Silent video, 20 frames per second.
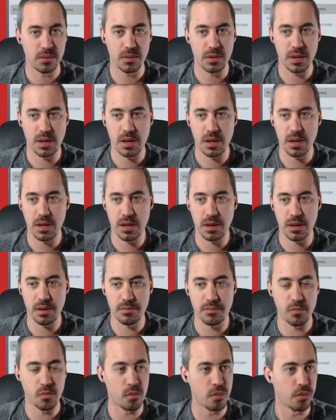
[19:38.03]

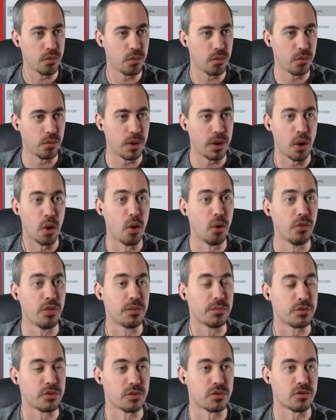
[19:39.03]
Um, we hold
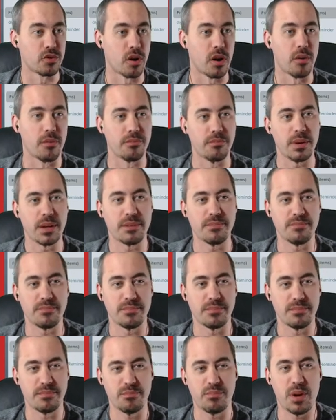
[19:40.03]
them to a draw.
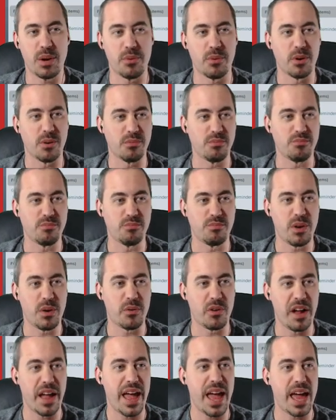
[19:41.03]
We were, we
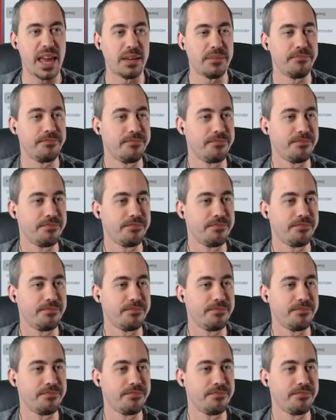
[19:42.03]
were ahead.